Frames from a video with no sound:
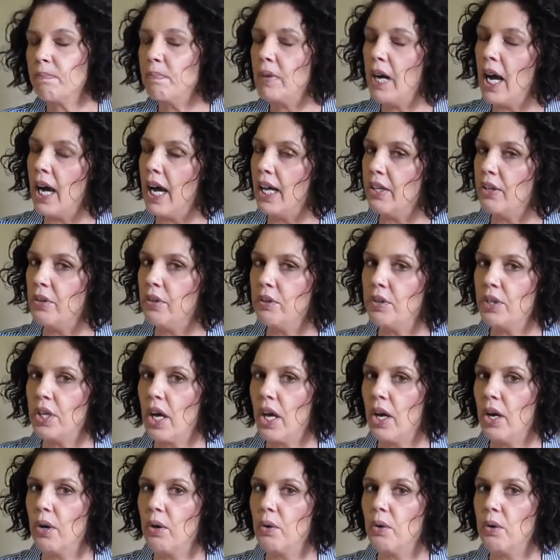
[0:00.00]
I don't
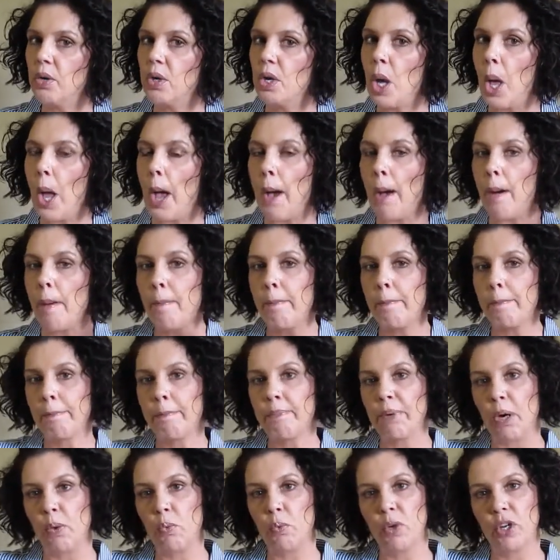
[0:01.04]
know.
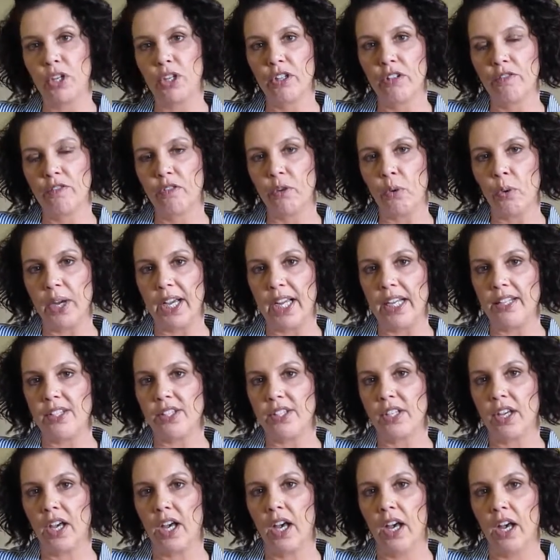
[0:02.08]
But will the
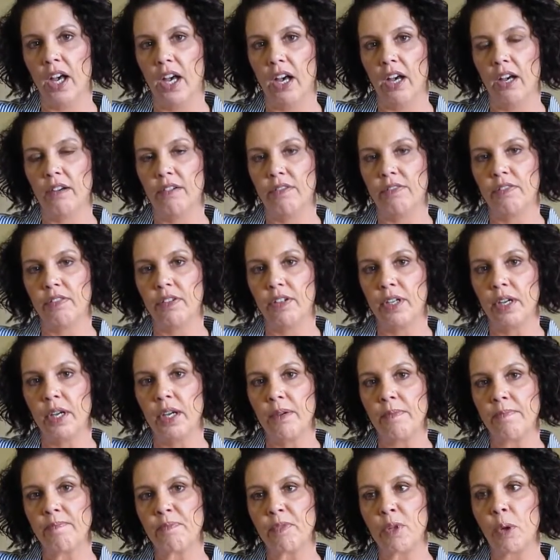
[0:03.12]
voice of
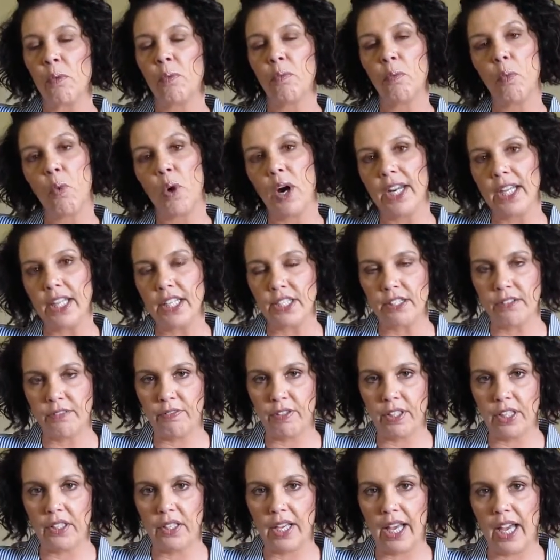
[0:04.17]
wanting to
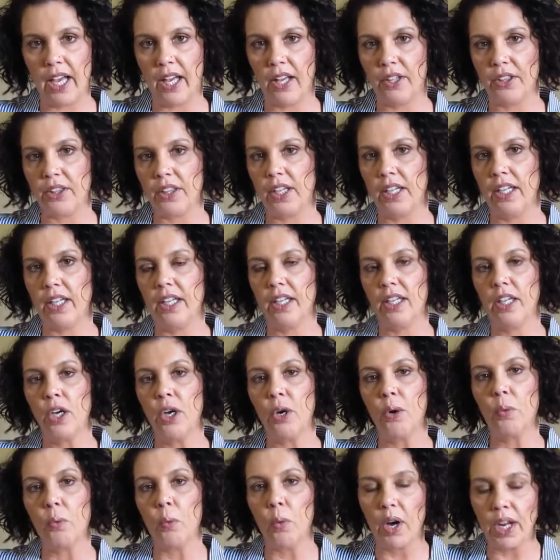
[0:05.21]
feel healthy,
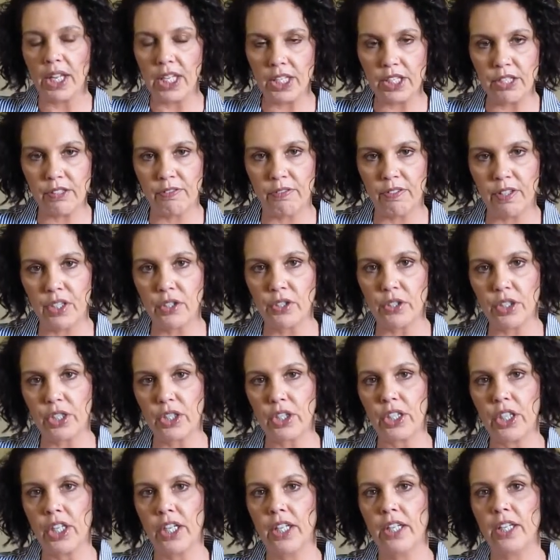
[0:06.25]
wanting to feel
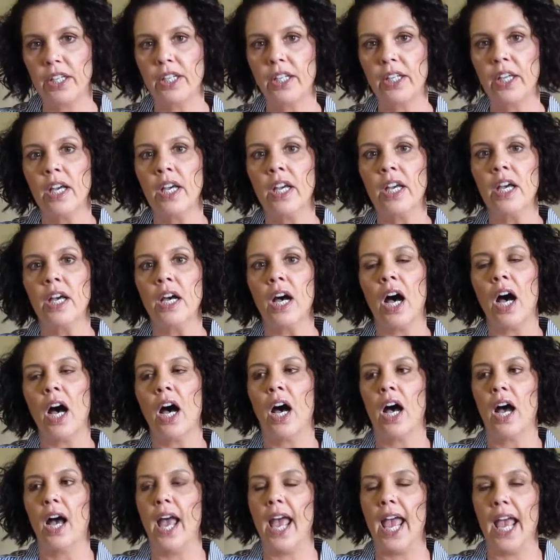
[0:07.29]
good,
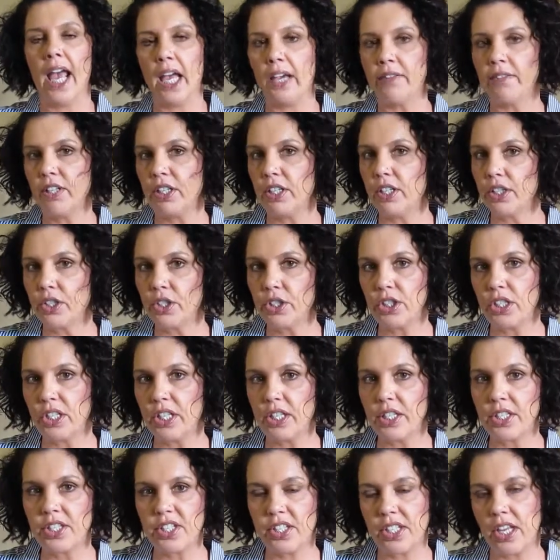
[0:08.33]
having a
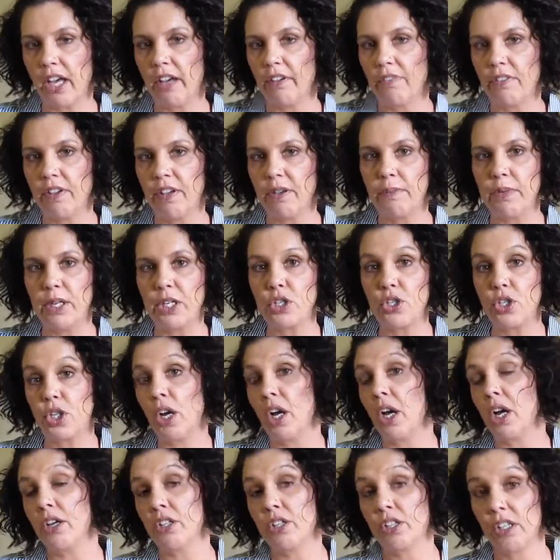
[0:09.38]
good self-image,
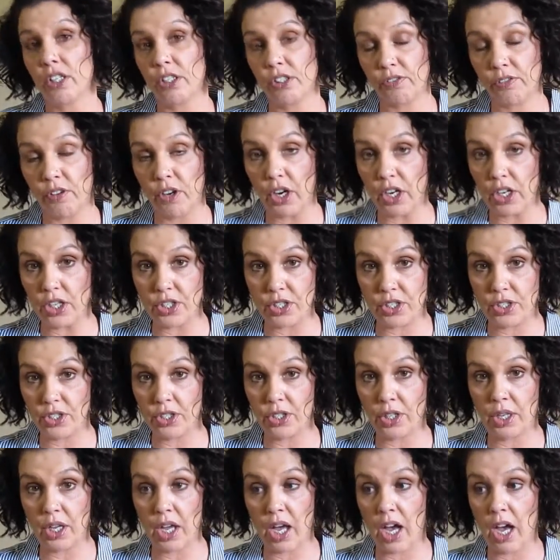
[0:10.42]
as far
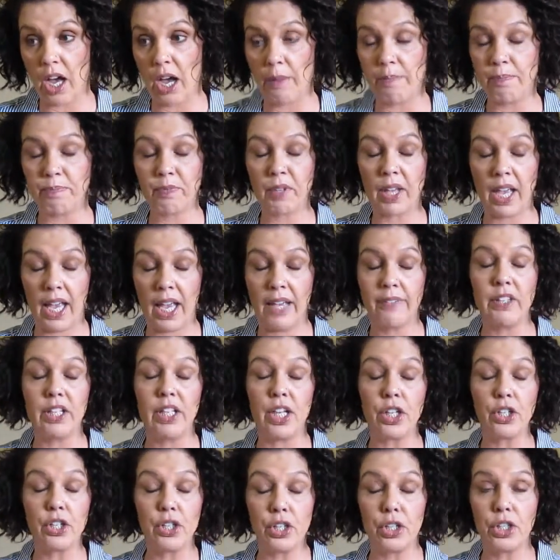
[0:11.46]
as having
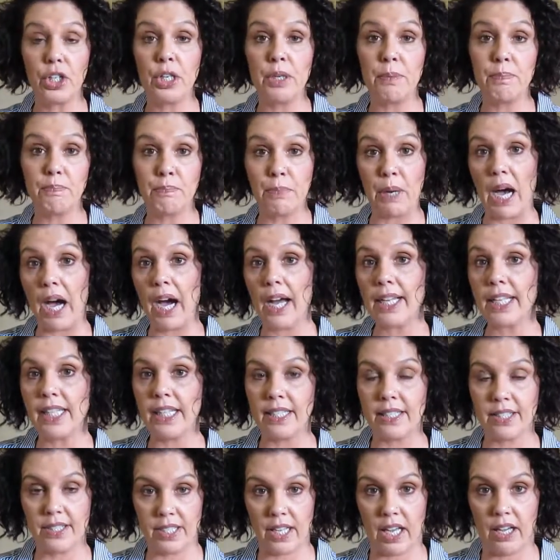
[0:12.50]
a good
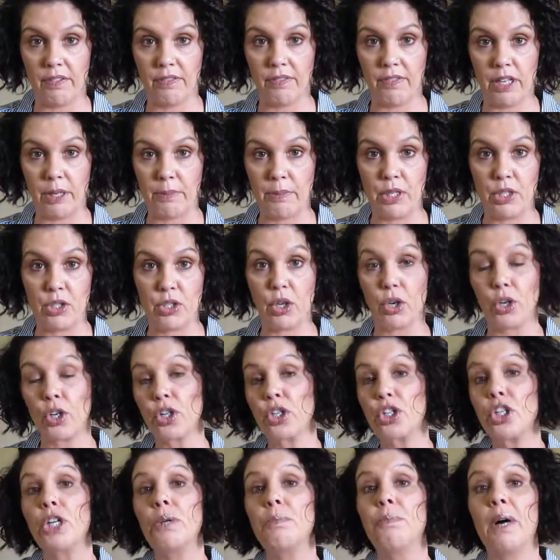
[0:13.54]
body self-image or a
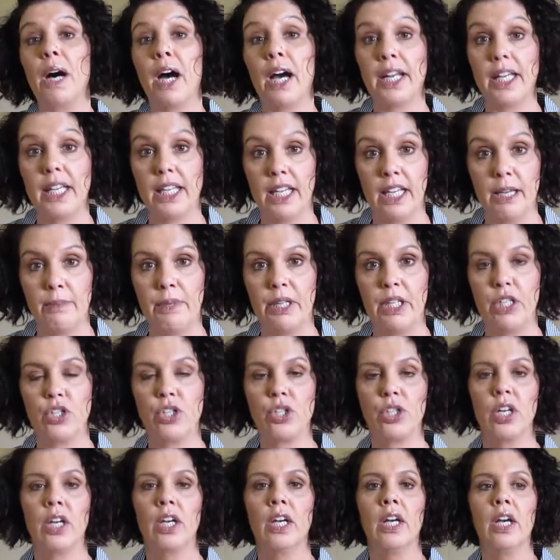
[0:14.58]
good body image,